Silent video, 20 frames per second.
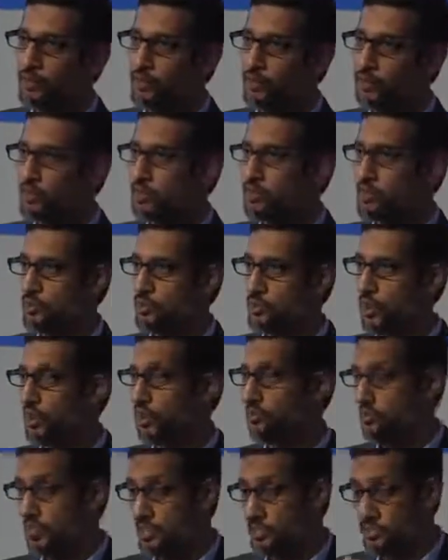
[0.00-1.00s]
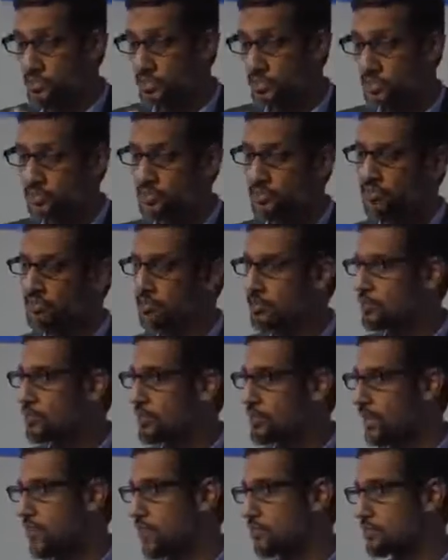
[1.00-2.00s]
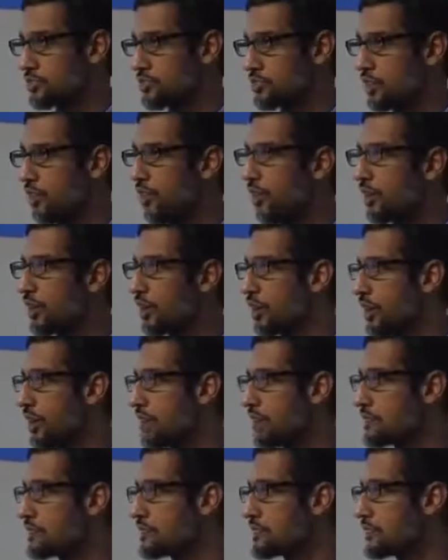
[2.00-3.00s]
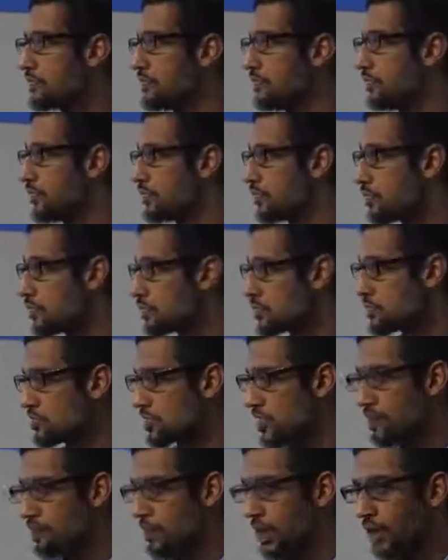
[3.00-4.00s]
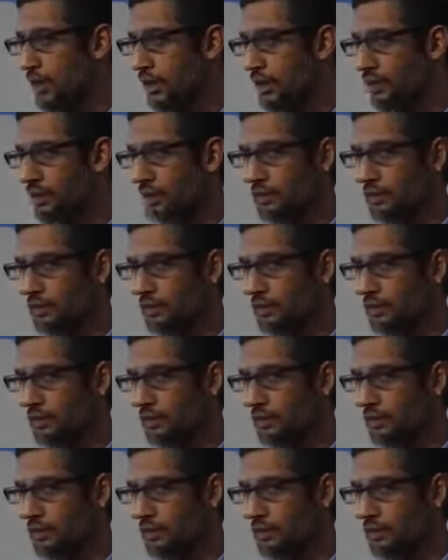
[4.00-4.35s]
which was a way we searched through text to organize users' email.